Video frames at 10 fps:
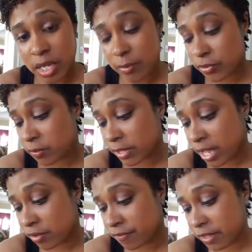It helps with
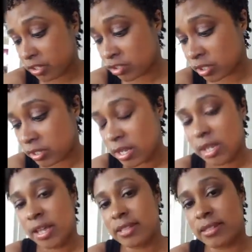bladder infection.
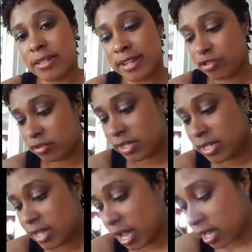It's a natural
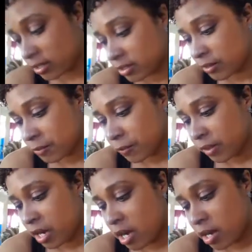detox.
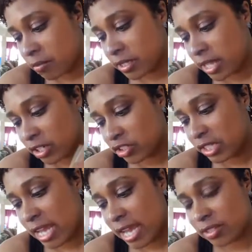It's
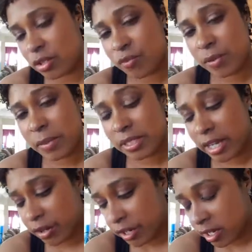actually an antidote for
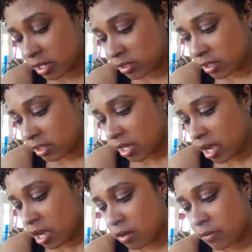malaria.
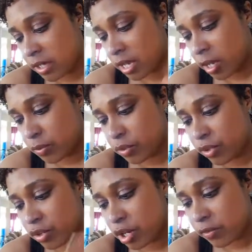It helps
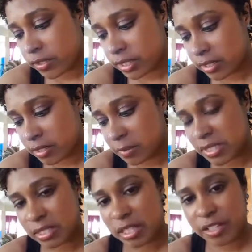with your nervous system.
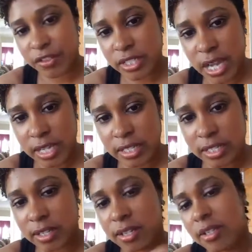It's a liver
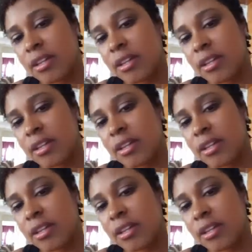tonic.